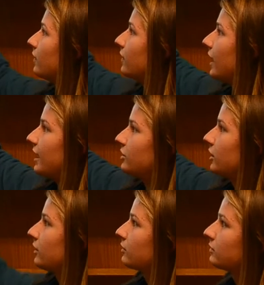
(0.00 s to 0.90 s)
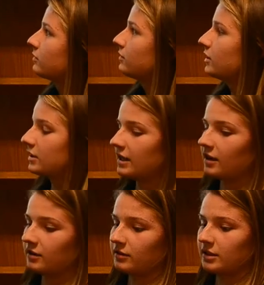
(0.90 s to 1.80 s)
the edge here, the
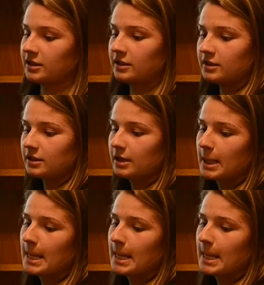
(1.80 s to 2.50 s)
desired distance.